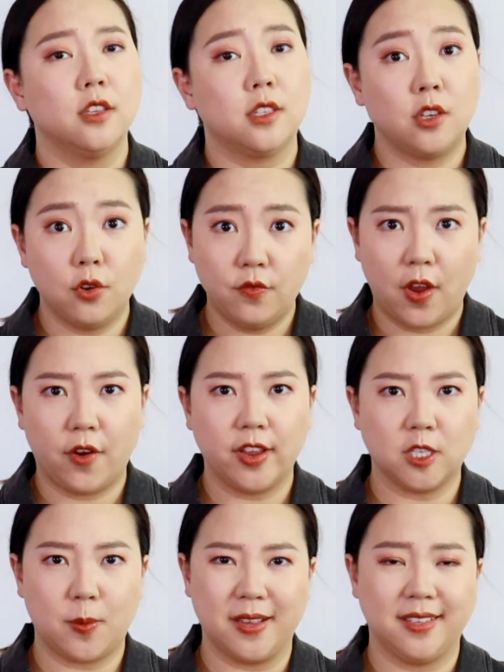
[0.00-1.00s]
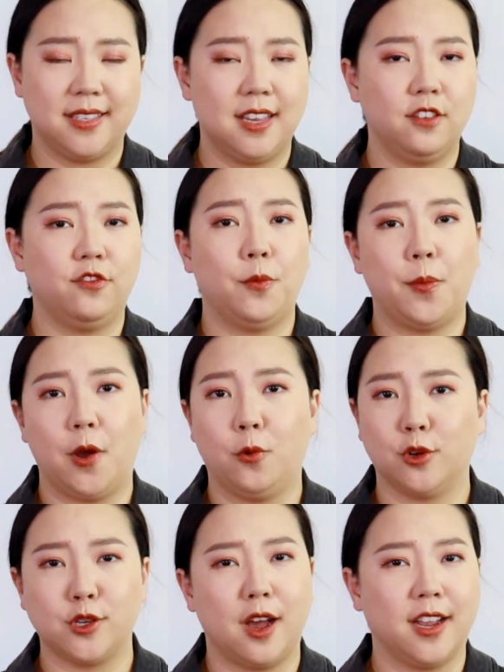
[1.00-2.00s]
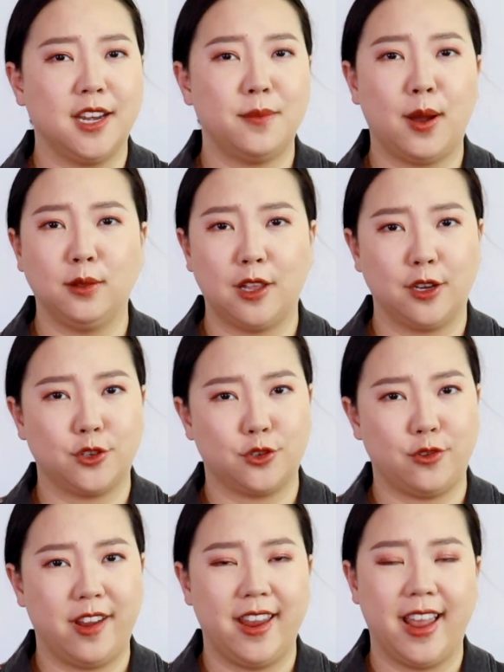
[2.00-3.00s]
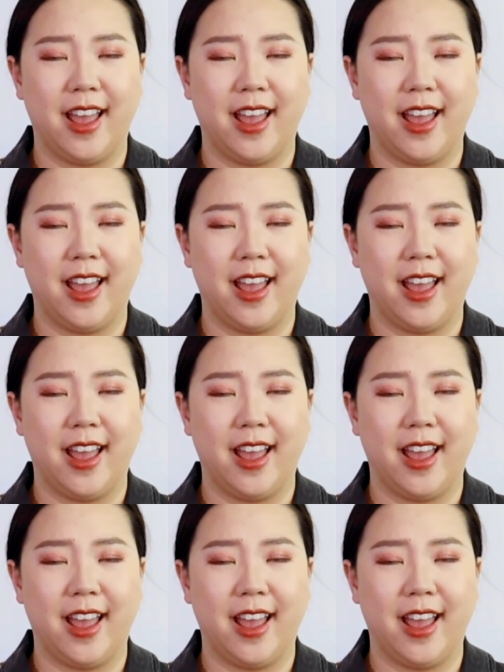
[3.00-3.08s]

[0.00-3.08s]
Still very expensive, but we're talking about luxury